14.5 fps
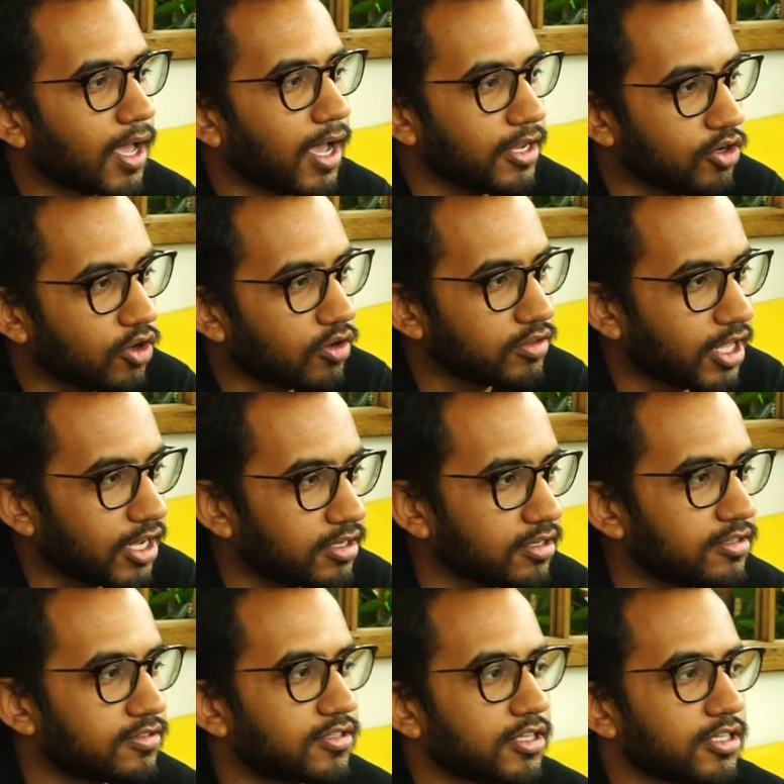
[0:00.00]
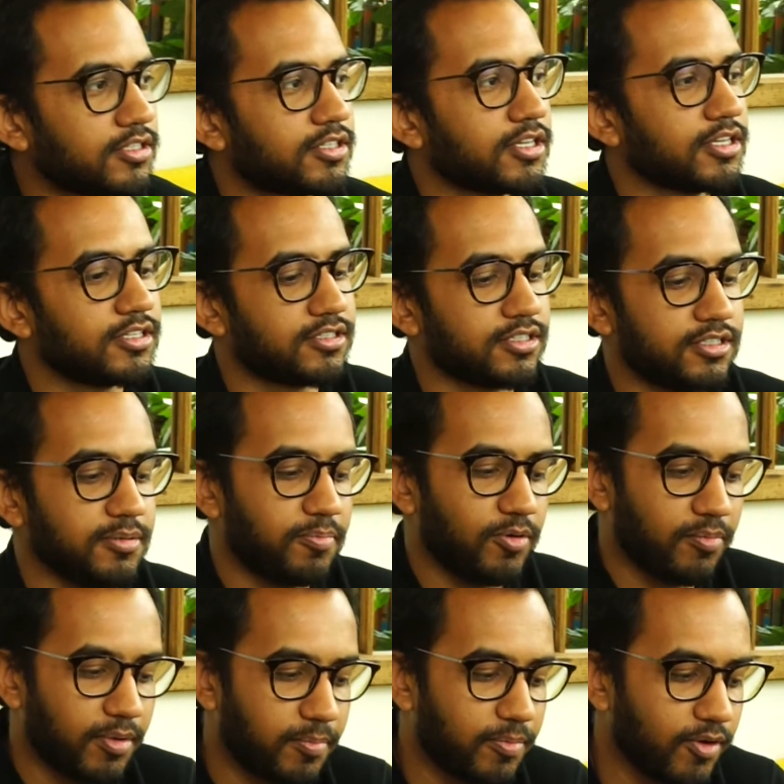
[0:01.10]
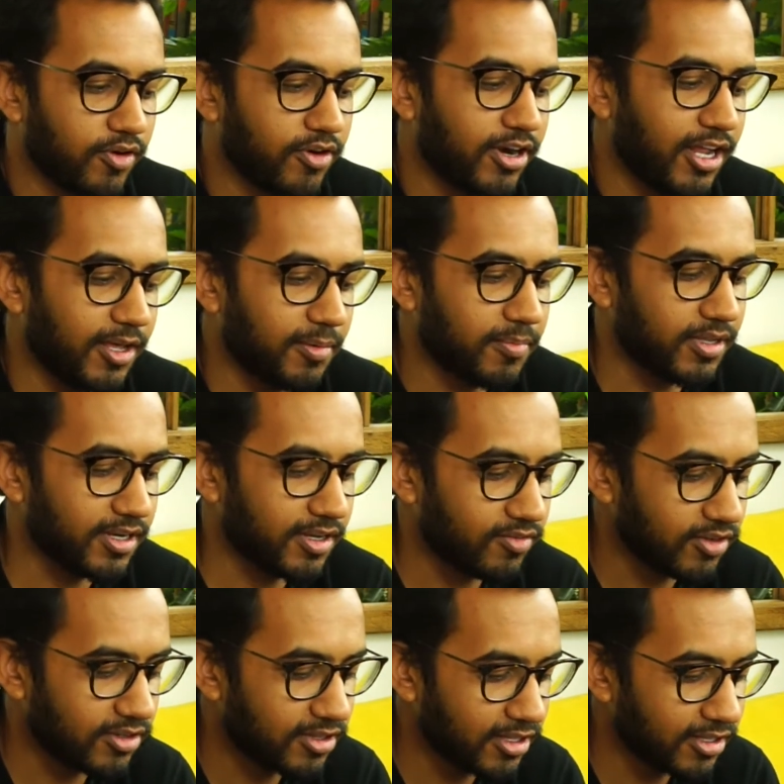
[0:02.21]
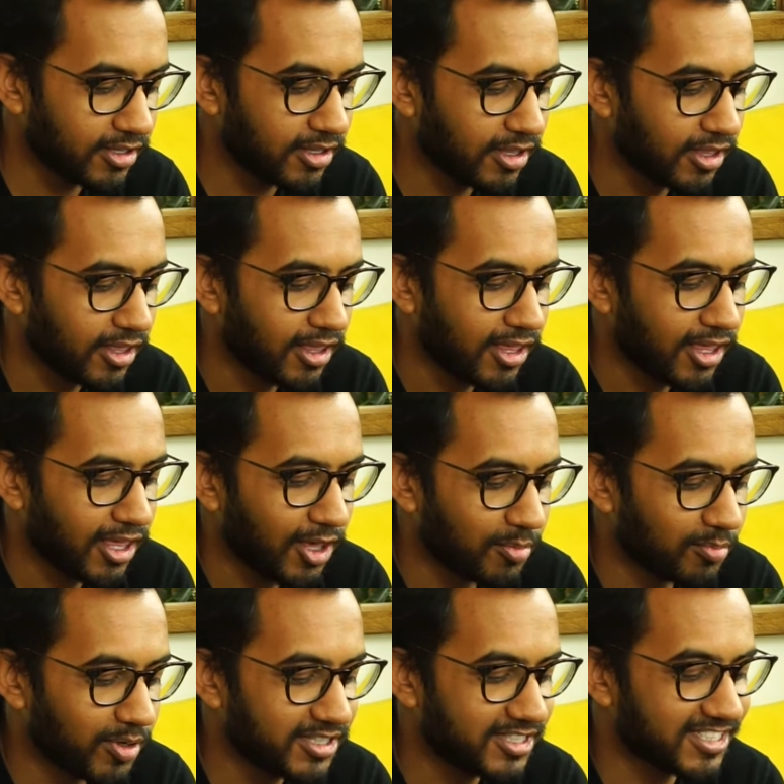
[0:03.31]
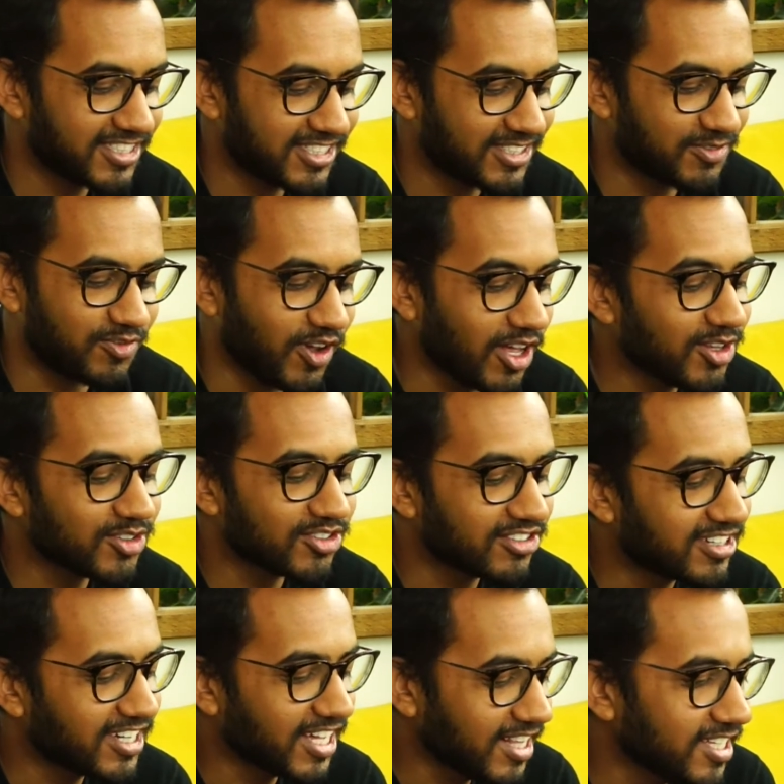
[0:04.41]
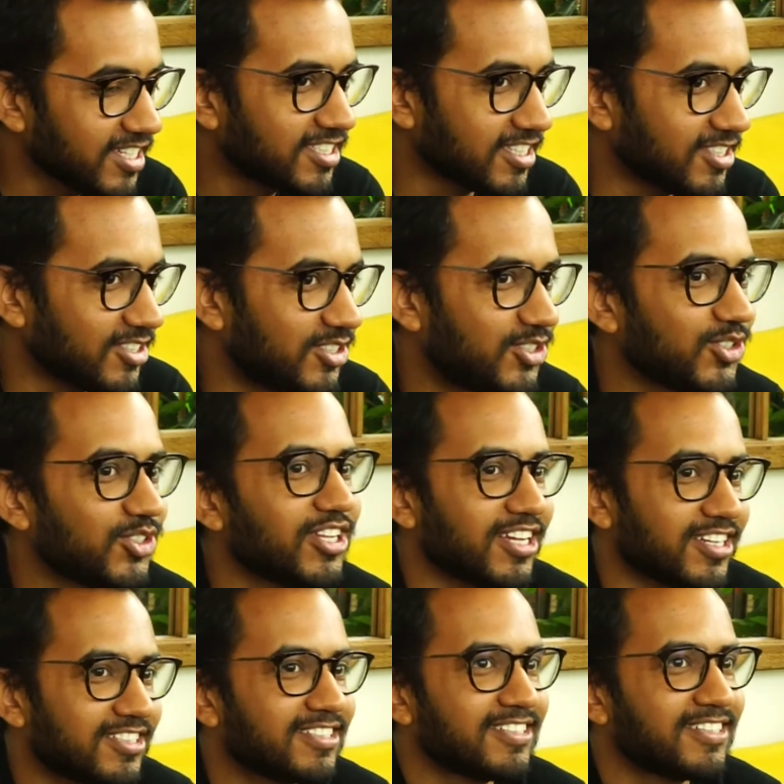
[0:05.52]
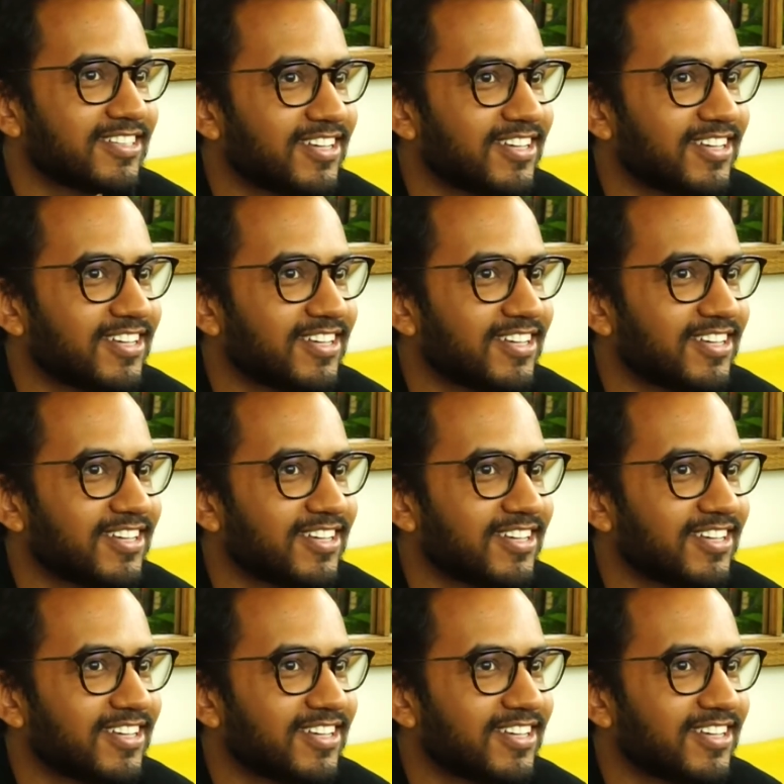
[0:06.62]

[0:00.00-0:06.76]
I know that it's a diploma program and everything, but this fellow colleagues and students,